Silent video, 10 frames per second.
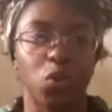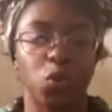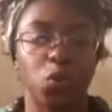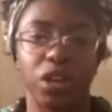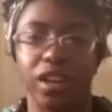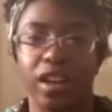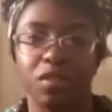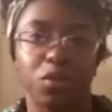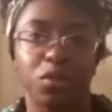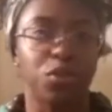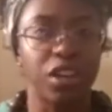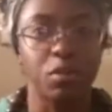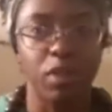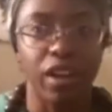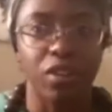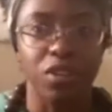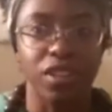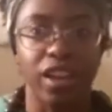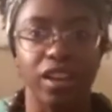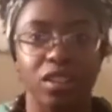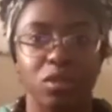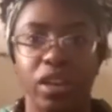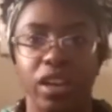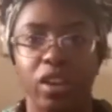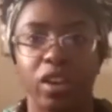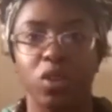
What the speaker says: what kind of the feedback on that has been,